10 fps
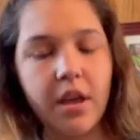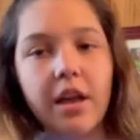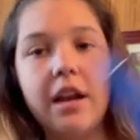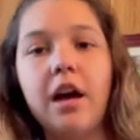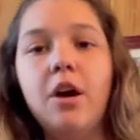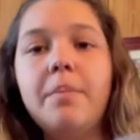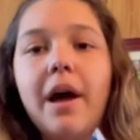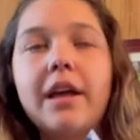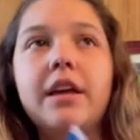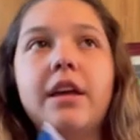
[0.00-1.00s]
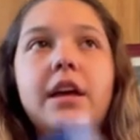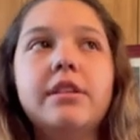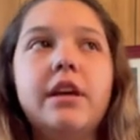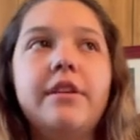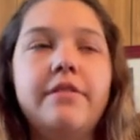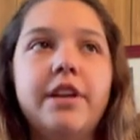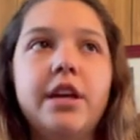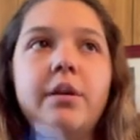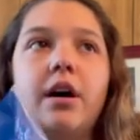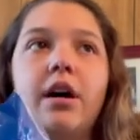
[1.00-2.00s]
And I hope I can get a
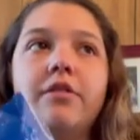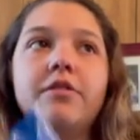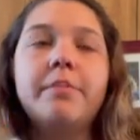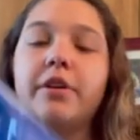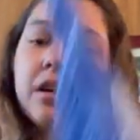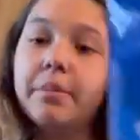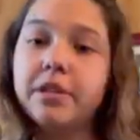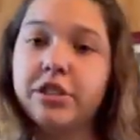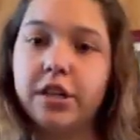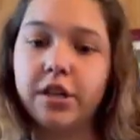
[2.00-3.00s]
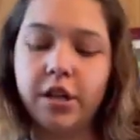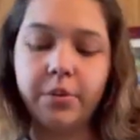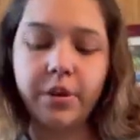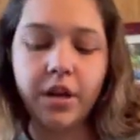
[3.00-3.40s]
video of Buttercup and Jericho